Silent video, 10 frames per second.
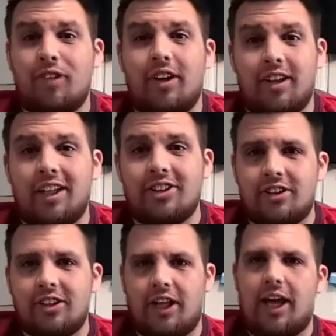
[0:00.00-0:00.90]
that's
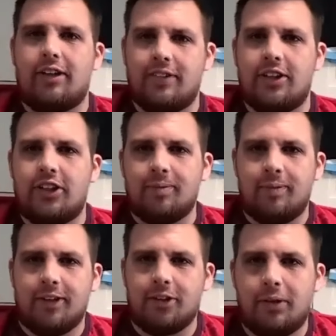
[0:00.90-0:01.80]
a hell of an
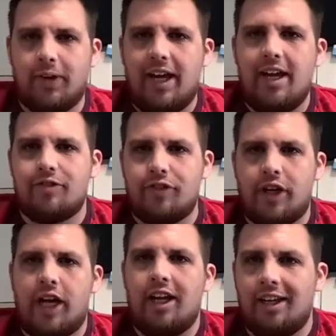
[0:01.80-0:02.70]
achievement as well. 8 for
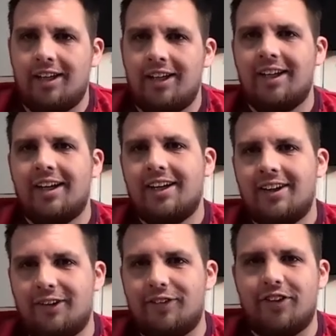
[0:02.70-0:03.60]
8
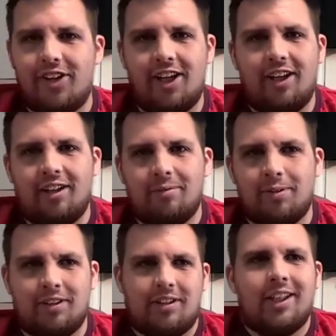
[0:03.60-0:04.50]
off the tee.
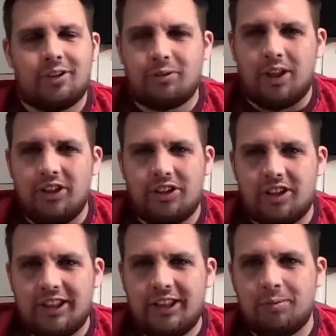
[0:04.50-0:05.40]
But that's he's the
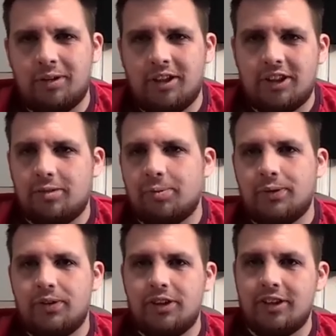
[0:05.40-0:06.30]
Iceman, I
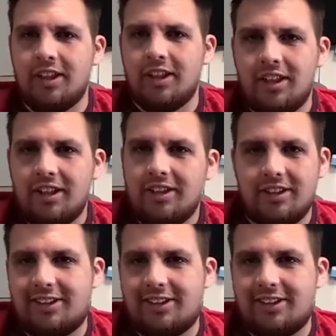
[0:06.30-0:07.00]
suppose. Mm.